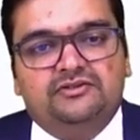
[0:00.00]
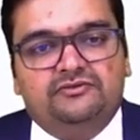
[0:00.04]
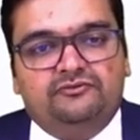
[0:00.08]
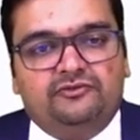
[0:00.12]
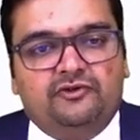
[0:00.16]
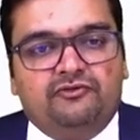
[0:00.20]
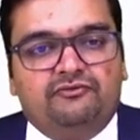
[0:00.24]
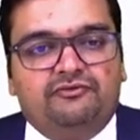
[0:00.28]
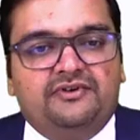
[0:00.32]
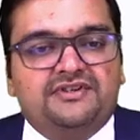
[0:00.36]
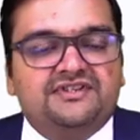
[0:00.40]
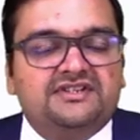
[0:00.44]

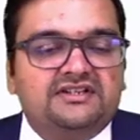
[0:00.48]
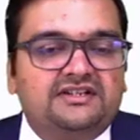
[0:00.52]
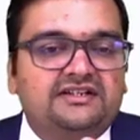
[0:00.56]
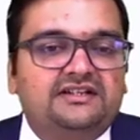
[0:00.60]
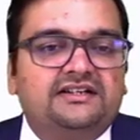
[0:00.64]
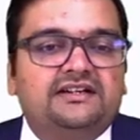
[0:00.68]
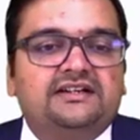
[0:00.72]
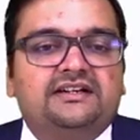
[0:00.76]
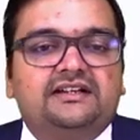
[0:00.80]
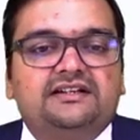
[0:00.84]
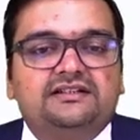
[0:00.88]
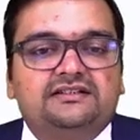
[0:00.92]
for
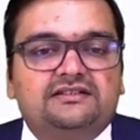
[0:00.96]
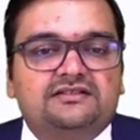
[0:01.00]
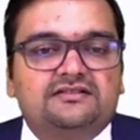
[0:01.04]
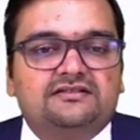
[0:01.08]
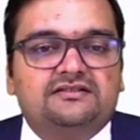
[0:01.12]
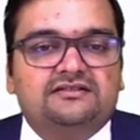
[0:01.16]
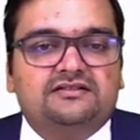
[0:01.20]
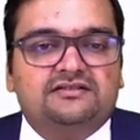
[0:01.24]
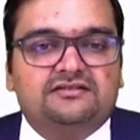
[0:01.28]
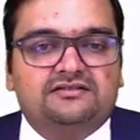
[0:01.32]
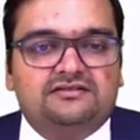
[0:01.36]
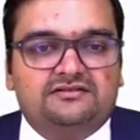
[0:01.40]
facilitating
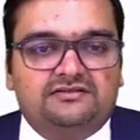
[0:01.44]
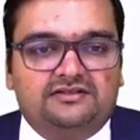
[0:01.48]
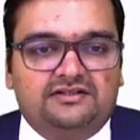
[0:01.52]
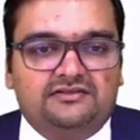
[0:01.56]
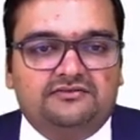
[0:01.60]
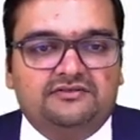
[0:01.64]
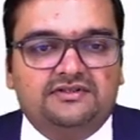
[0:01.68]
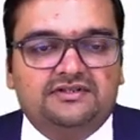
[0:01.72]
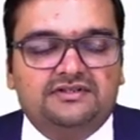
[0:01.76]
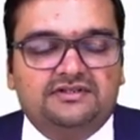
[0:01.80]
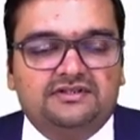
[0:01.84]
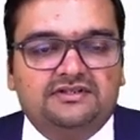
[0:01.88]
the
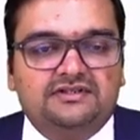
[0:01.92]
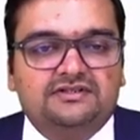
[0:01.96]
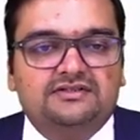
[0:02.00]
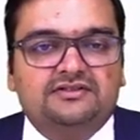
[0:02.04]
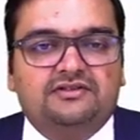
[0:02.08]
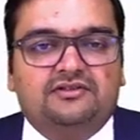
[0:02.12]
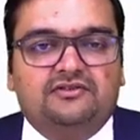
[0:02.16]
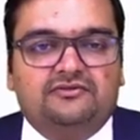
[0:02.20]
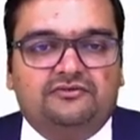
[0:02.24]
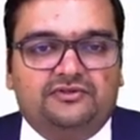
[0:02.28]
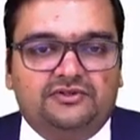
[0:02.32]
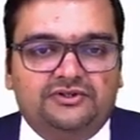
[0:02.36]

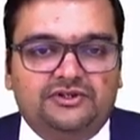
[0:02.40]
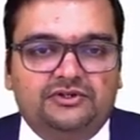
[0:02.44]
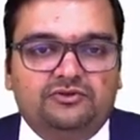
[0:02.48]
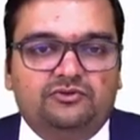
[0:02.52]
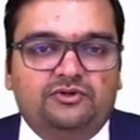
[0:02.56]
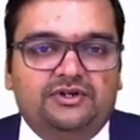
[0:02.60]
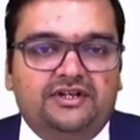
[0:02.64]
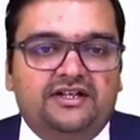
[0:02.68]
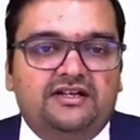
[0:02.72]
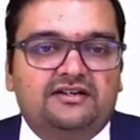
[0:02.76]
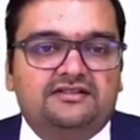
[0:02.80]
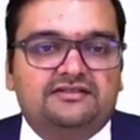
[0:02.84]
services for the
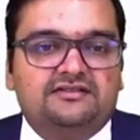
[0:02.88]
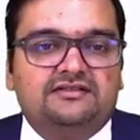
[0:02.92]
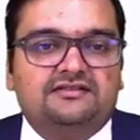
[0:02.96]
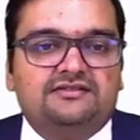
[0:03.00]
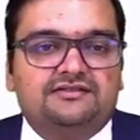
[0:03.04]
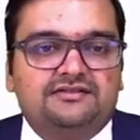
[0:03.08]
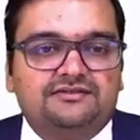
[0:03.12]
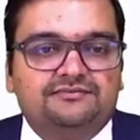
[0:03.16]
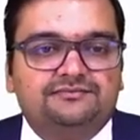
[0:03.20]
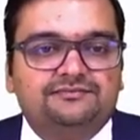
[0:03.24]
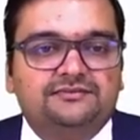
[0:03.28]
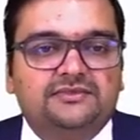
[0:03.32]
ODR
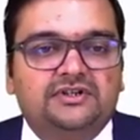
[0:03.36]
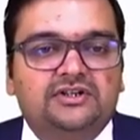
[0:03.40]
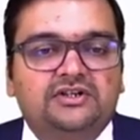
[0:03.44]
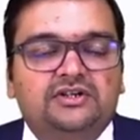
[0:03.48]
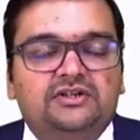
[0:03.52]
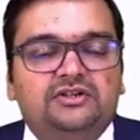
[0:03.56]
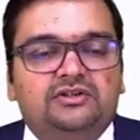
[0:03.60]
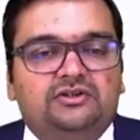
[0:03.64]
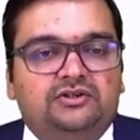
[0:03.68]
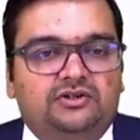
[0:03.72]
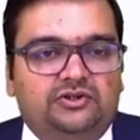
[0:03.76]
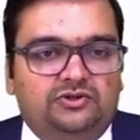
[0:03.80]
system
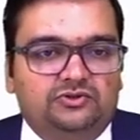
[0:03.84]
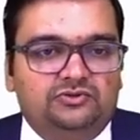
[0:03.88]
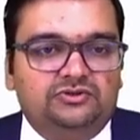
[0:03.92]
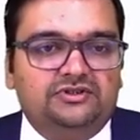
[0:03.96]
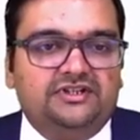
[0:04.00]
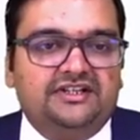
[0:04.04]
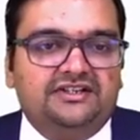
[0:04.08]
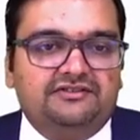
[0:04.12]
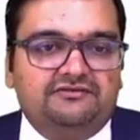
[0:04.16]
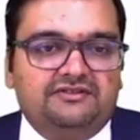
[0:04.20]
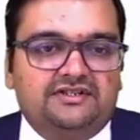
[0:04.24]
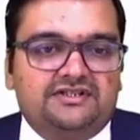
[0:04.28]
to
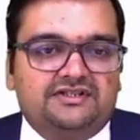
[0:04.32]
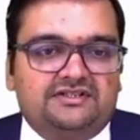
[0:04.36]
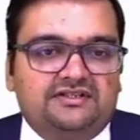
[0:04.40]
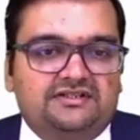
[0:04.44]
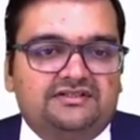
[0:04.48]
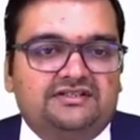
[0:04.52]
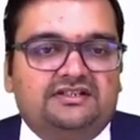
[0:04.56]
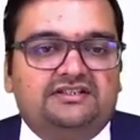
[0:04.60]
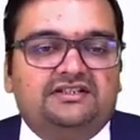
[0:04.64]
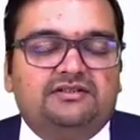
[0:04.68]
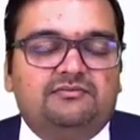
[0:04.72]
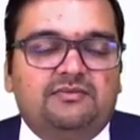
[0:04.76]
the
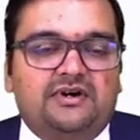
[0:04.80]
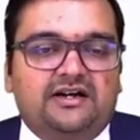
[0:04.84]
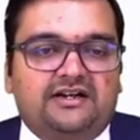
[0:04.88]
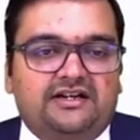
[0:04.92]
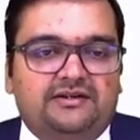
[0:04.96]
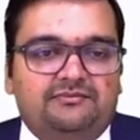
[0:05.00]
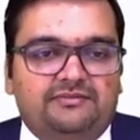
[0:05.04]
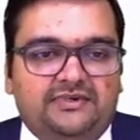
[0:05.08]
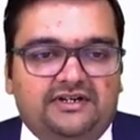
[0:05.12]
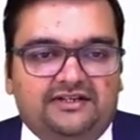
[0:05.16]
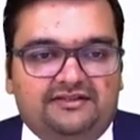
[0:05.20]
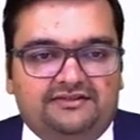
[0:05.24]
investors and the
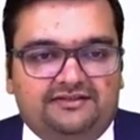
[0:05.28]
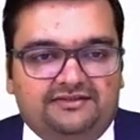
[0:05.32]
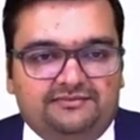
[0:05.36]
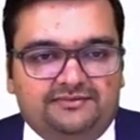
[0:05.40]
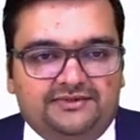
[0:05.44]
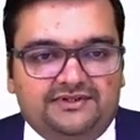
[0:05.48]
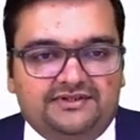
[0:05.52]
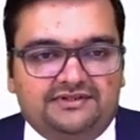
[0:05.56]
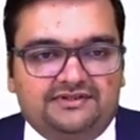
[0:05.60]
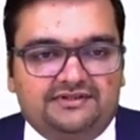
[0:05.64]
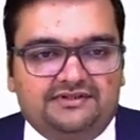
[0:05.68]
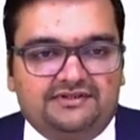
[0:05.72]
market
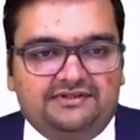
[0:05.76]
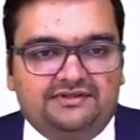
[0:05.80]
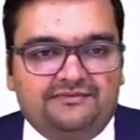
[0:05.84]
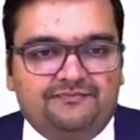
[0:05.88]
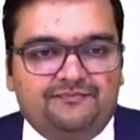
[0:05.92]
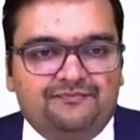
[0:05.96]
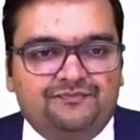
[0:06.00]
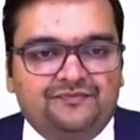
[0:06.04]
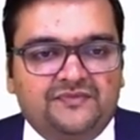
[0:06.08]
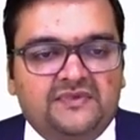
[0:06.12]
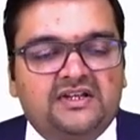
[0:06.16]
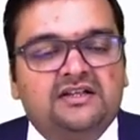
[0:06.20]
participants.
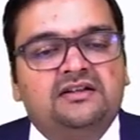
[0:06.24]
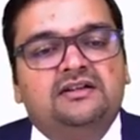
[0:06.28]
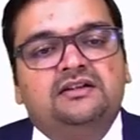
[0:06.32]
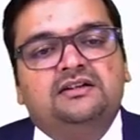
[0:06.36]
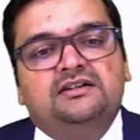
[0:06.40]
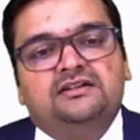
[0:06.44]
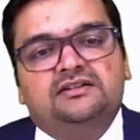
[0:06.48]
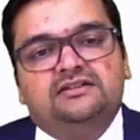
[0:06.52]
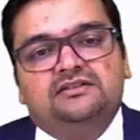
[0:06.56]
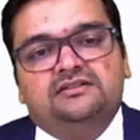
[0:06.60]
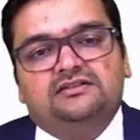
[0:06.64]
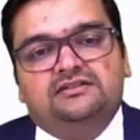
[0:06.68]

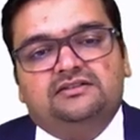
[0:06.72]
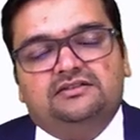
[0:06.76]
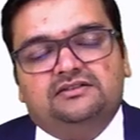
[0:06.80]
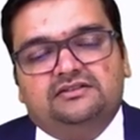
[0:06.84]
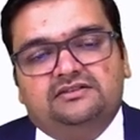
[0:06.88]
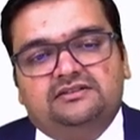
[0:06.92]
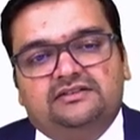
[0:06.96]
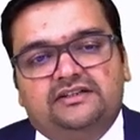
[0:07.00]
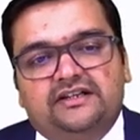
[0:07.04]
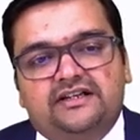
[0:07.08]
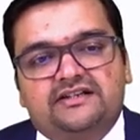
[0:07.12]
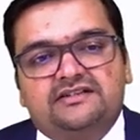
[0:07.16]

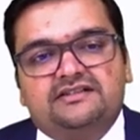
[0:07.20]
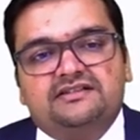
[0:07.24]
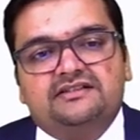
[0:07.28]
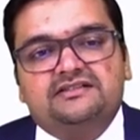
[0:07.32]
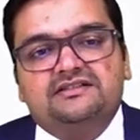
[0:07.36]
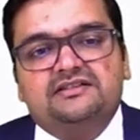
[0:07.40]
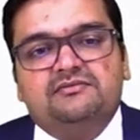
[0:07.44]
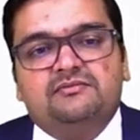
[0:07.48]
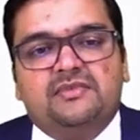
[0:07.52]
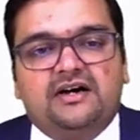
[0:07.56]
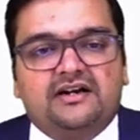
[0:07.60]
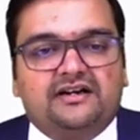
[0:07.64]
Next
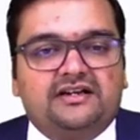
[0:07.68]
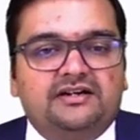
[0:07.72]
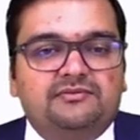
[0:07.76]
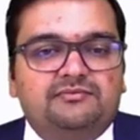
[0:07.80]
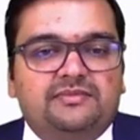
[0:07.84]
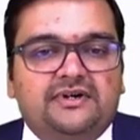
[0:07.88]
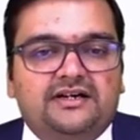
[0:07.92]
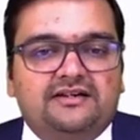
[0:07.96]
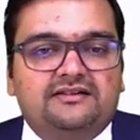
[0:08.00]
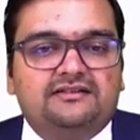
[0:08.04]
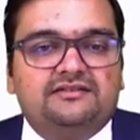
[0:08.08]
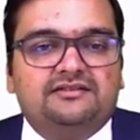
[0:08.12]
is the
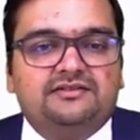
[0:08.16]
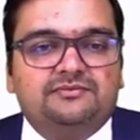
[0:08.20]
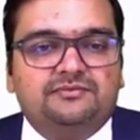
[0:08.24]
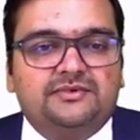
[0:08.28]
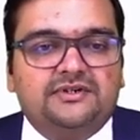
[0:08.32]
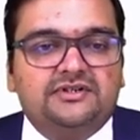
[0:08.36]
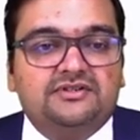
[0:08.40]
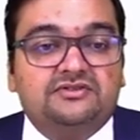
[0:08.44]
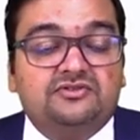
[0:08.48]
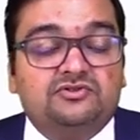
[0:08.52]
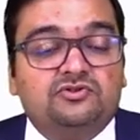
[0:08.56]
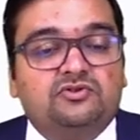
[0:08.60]
market
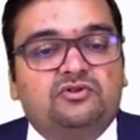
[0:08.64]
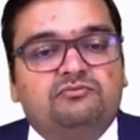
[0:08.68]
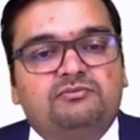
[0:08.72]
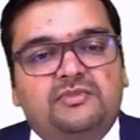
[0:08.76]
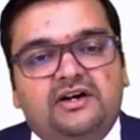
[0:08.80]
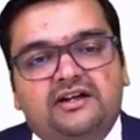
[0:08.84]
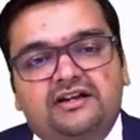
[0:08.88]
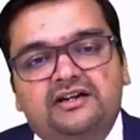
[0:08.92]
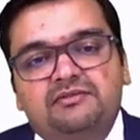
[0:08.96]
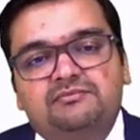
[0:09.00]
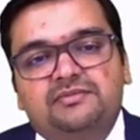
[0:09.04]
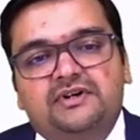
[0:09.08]
participants. So
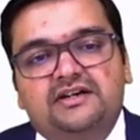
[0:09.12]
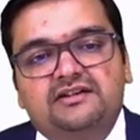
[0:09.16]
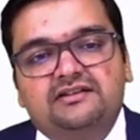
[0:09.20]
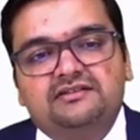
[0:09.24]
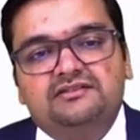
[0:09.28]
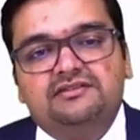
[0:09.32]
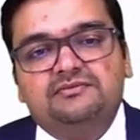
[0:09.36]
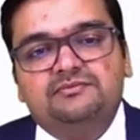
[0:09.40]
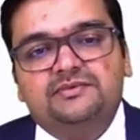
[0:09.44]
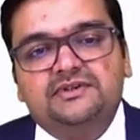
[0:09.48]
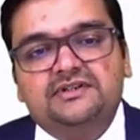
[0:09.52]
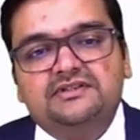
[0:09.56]
market
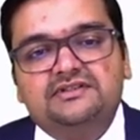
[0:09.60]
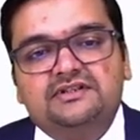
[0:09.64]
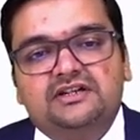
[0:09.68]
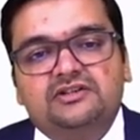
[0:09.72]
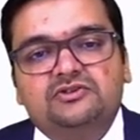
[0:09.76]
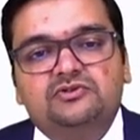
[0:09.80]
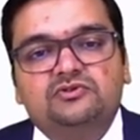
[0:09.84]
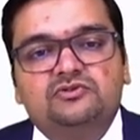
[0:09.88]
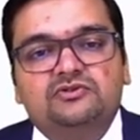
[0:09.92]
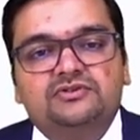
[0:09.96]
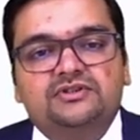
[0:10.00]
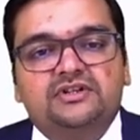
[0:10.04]
participants
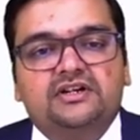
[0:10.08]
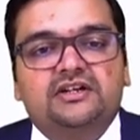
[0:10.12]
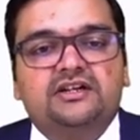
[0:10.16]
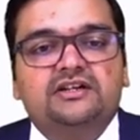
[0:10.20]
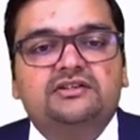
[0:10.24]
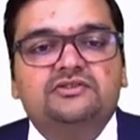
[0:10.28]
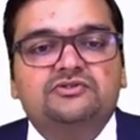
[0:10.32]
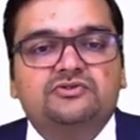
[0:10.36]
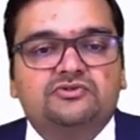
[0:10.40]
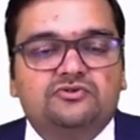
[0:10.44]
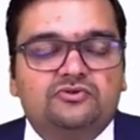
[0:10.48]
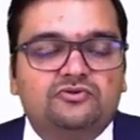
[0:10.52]
are those
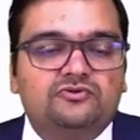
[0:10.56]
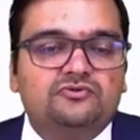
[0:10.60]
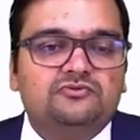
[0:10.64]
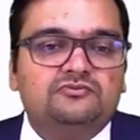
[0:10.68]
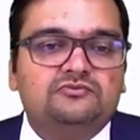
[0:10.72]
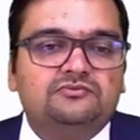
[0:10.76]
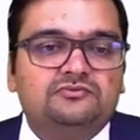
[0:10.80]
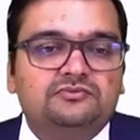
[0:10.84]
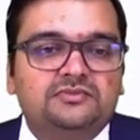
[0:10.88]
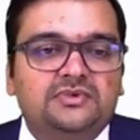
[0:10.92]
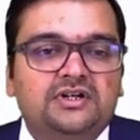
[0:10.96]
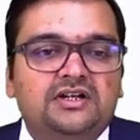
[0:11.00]
against
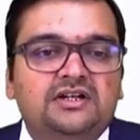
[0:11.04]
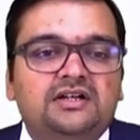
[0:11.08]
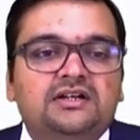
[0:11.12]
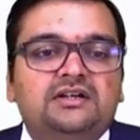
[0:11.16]
whom